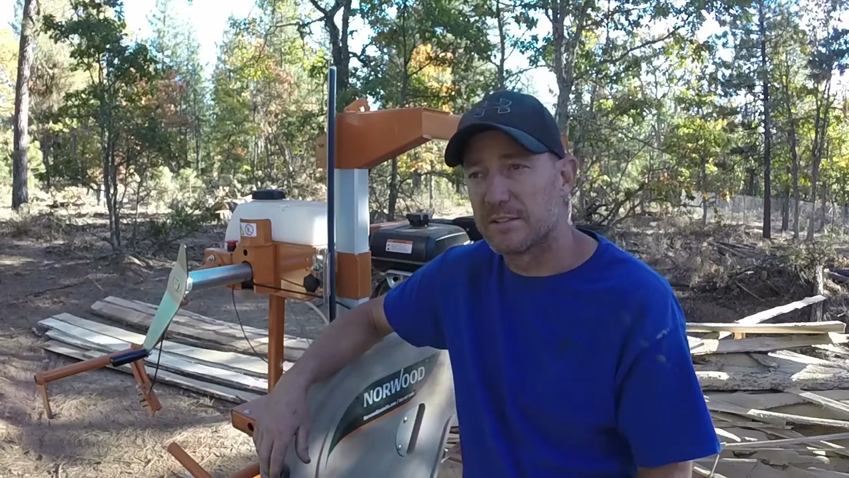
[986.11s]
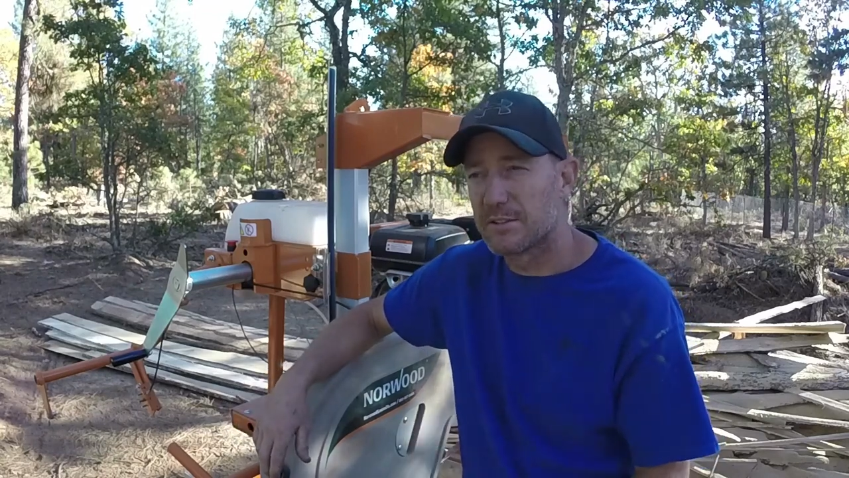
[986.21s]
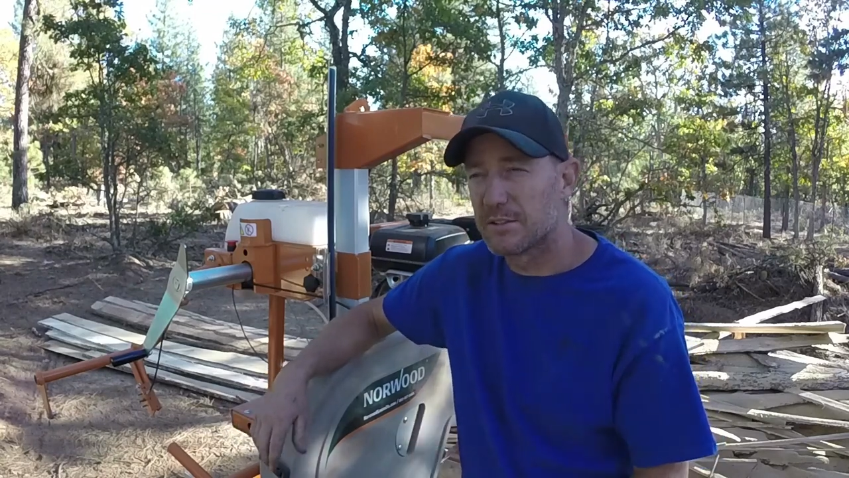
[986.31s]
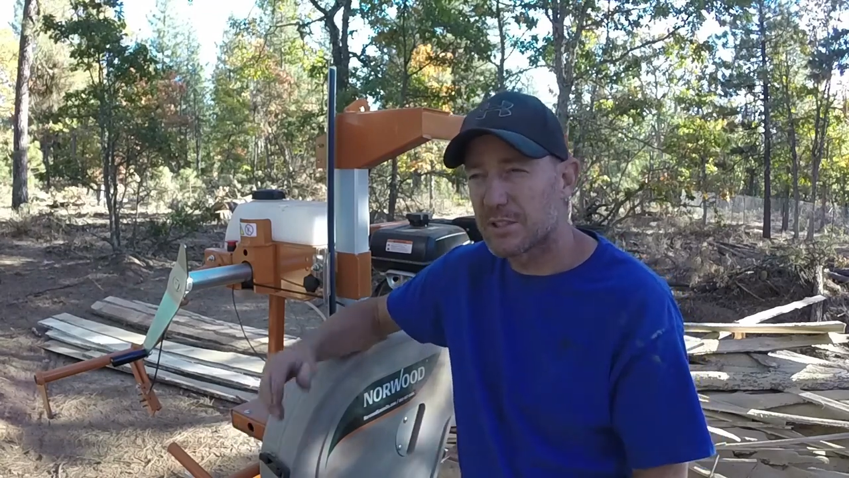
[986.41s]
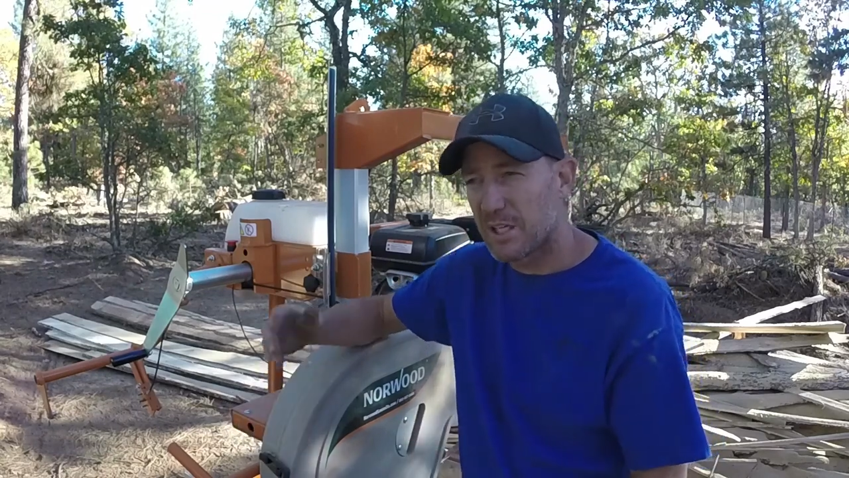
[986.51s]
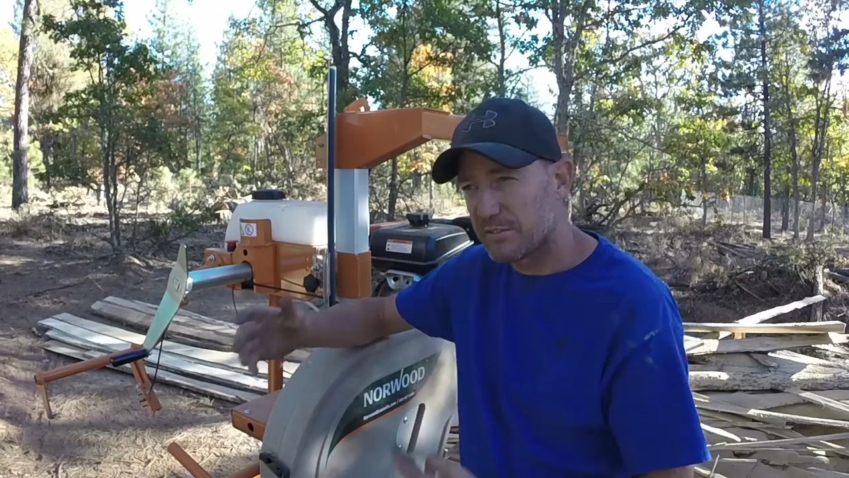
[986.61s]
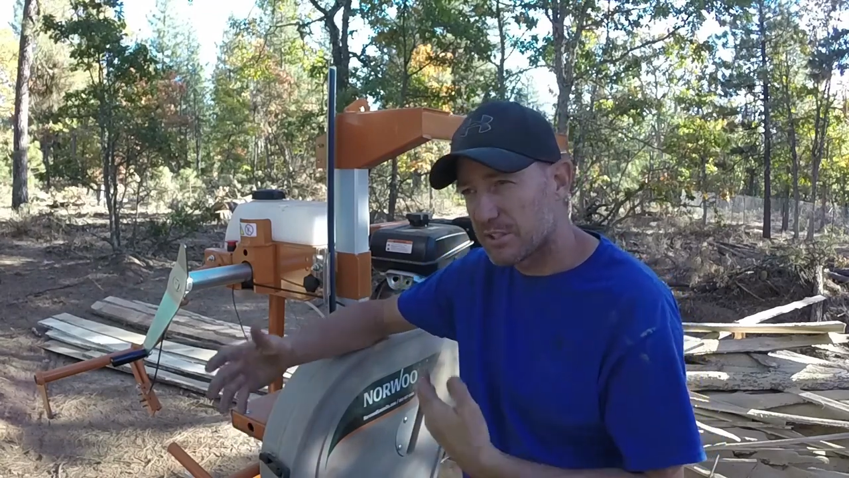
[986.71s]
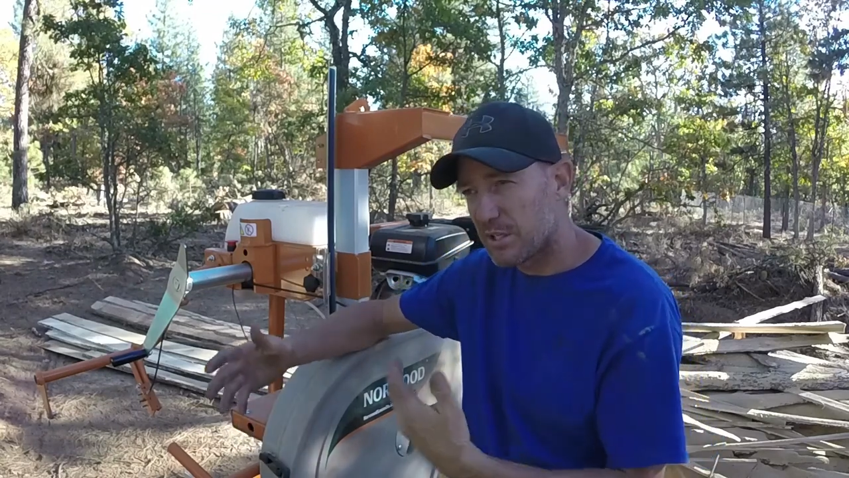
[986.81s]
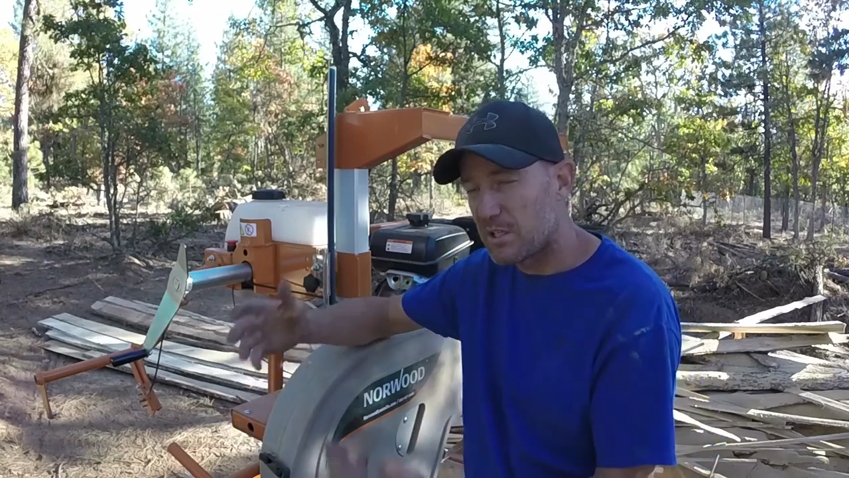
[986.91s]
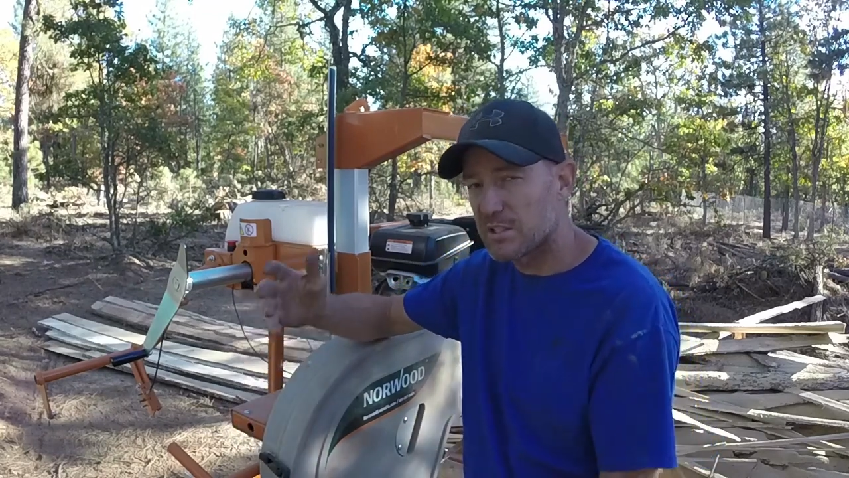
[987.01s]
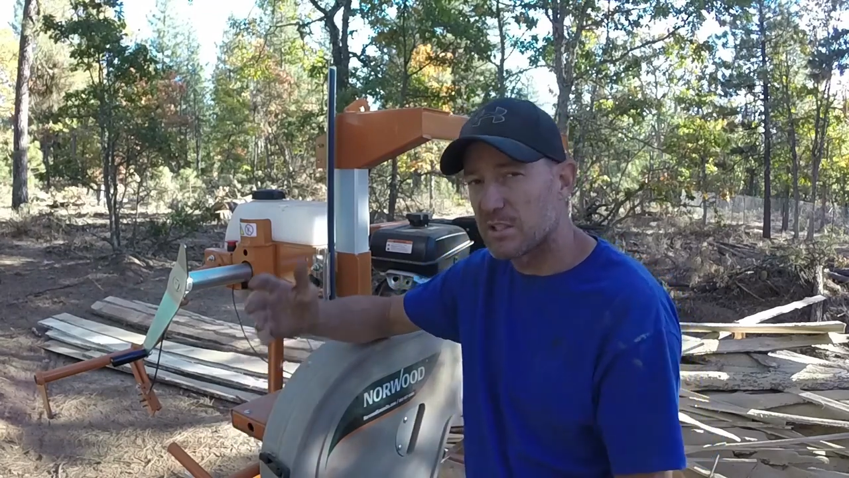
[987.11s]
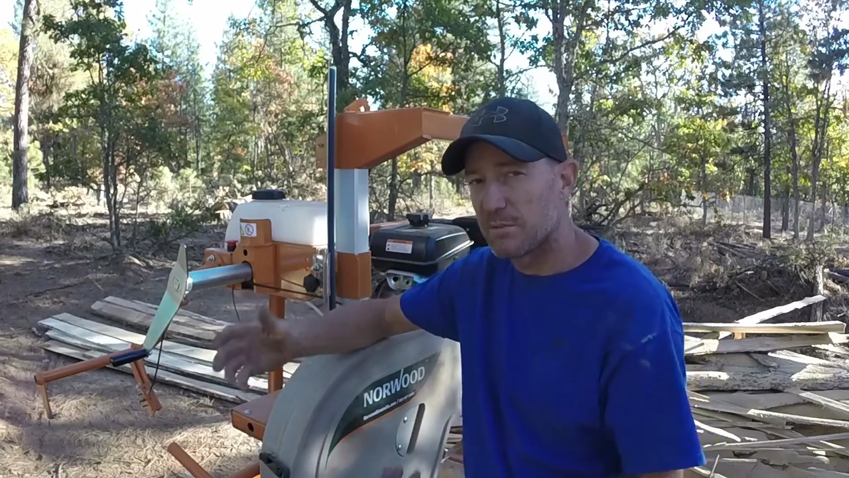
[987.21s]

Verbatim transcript: So it's kind of a toss